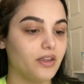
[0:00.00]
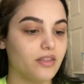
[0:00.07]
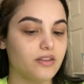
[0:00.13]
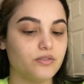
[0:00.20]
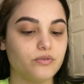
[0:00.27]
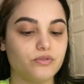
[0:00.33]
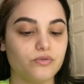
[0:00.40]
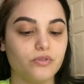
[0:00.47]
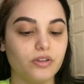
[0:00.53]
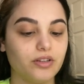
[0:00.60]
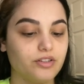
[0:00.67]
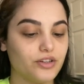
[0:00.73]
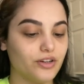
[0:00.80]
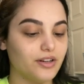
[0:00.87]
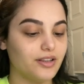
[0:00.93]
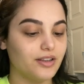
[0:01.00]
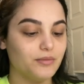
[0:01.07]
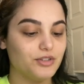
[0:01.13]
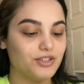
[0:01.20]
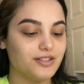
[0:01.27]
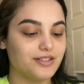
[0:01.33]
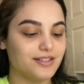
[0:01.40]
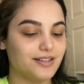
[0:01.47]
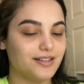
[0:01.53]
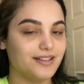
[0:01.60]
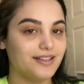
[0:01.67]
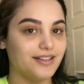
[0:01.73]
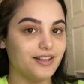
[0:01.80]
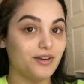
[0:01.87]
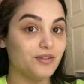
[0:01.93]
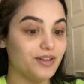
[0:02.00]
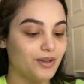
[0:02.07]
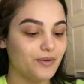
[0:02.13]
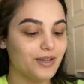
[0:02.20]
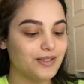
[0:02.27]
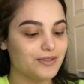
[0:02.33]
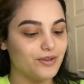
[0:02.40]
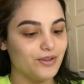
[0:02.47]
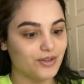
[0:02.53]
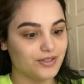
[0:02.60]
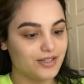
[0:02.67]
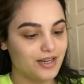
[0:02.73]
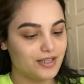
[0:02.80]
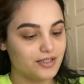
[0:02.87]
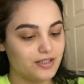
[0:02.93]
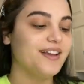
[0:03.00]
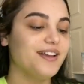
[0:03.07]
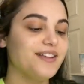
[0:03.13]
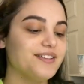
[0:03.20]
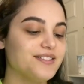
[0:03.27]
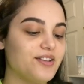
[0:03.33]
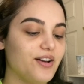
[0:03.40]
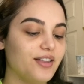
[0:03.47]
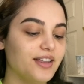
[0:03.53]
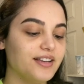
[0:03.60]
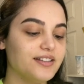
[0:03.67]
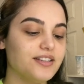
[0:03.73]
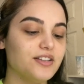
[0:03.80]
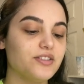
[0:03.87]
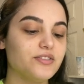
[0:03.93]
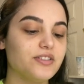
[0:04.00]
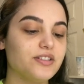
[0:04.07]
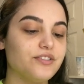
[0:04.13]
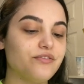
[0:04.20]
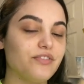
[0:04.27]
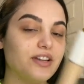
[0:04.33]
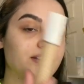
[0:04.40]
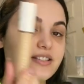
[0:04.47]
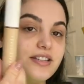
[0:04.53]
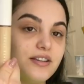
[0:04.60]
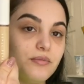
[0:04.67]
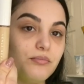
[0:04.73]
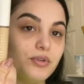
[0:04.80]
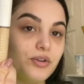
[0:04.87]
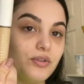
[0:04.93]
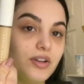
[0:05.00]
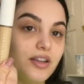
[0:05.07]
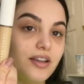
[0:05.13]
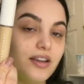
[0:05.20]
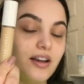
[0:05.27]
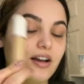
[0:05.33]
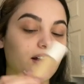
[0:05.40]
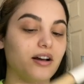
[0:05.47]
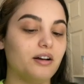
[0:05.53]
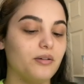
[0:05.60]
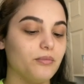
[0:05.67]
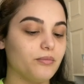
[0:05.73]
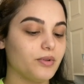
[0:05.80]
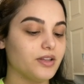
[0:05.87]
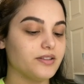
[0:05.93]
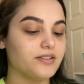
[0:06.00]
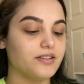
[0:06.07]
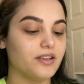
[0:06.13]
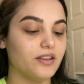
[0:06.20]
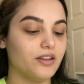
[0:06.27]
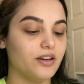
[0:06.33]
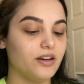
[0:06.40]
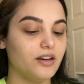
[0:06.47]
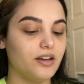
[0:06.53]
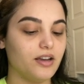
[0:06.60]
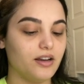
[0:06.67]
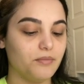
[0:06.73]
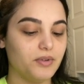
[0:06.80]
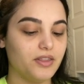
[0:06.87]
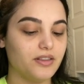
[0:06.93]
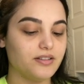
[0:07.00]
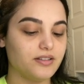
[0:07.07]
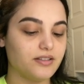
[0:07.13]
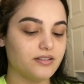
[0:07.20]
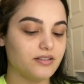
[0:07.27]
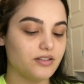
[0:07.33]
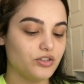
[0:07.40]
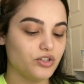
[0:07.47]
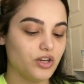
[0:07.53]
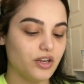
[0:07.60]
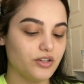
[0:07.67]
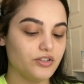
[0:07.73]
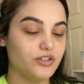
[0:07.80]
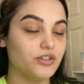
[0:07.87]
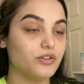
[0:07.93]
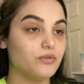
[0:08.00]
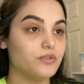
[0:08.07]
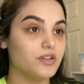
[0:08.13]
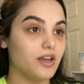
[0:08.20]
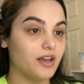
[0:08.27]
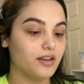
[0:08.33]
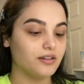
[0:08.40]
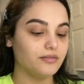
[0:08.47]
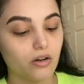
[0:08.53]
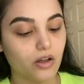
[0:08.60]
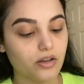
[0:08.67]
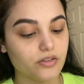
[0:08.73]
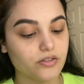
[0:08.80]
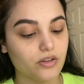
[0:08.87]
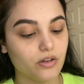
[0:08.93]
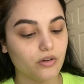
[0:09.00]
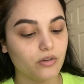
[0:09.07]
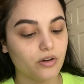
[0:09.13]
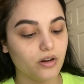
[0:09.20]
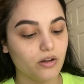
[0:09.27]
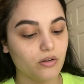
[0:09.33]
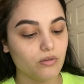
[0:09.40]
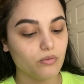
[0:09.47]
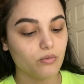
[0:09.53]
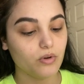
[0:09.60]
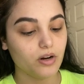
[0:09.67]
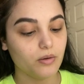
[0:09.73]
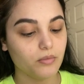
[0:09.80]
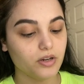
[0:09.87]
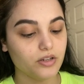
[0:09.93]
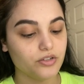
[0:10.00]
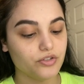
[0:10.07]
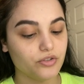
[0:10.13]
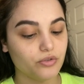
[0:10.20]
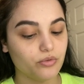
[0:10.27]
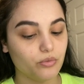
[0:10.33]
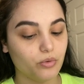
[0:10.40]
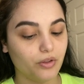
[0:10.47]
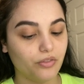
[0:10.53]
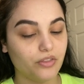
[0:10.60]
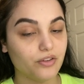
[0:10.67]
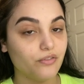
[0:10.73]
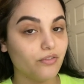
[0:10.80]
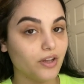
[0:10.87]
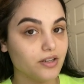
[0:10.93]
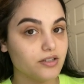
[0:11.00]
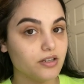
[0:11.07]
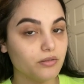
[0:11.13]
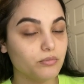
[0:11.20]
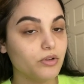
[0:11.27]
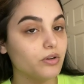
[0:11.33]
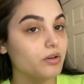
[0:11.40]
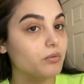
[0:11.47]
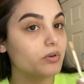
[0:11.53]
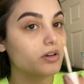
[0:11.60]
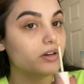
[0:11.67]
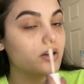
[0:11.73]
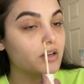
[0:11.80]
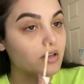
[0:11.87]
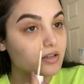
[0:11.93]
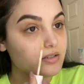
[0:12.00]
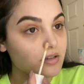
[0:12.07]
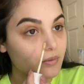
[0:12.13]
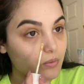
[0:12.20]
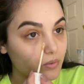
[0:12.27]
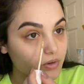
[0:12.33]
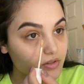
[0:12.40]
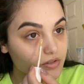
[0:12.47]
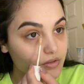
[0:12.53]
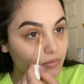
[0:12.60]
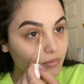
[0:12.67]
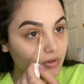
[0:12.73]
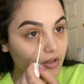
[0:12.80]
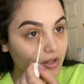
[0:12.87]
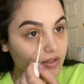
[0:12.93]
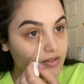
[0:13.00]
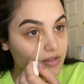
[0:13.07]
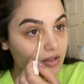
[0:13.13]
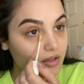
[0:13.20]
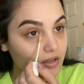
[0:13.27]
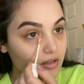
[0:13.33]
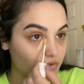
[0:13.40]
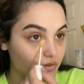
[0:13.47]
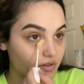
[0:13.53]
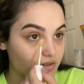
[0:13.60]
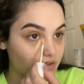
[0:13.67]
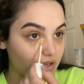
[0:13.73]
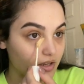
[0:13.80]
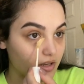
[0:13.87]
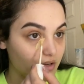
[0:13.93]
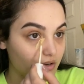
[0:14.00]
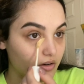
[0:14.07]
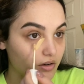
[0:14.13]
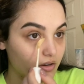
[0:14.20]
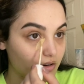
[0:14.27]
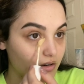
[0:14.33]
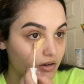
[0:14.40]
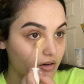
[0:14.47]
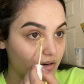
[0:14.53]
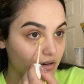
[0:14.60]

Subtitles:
This one's really dirty. Let me just clean that really quick so it looks nice. So I like to use this Fenty Beauty concealer, and this is the shade 210. Okay, so now what I'm going to do with the Fenty Beauty one is I'm going to place it towards the inner